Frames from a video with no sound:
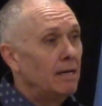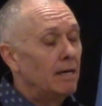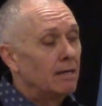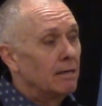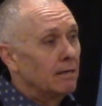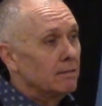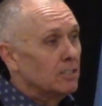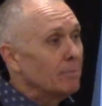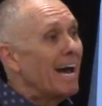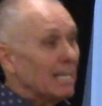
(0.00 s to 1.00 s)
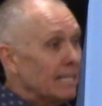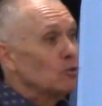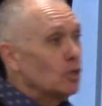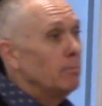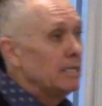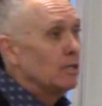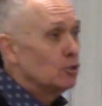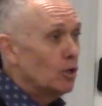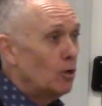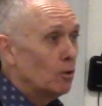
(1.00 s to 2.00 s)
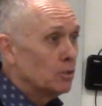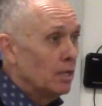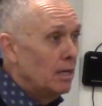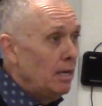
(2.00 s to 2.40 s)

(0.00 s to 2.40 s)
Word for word: uh, some kind of leadership meeting in church,